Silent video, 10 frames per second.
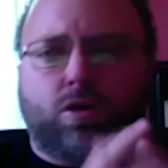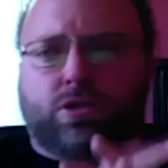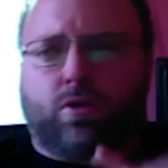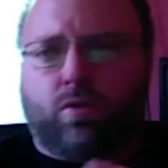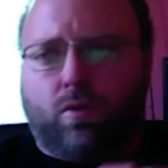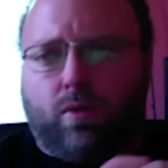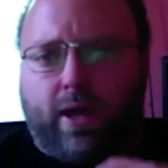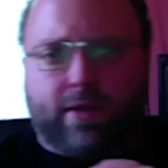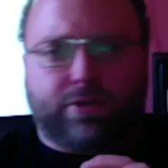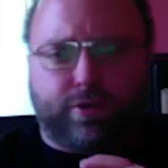I really want to
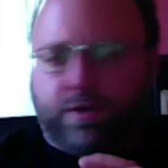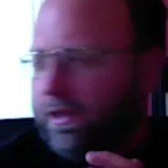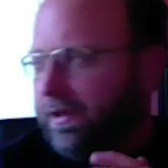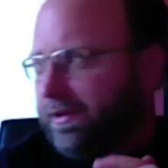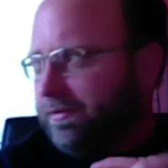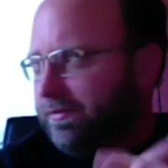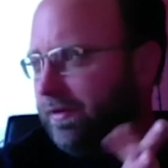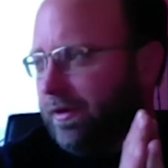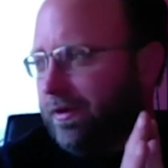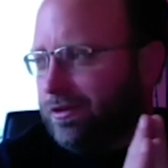ask you today, because
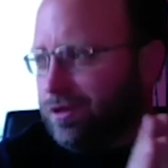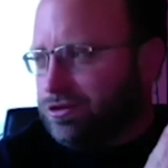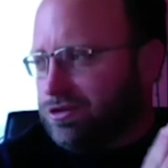this is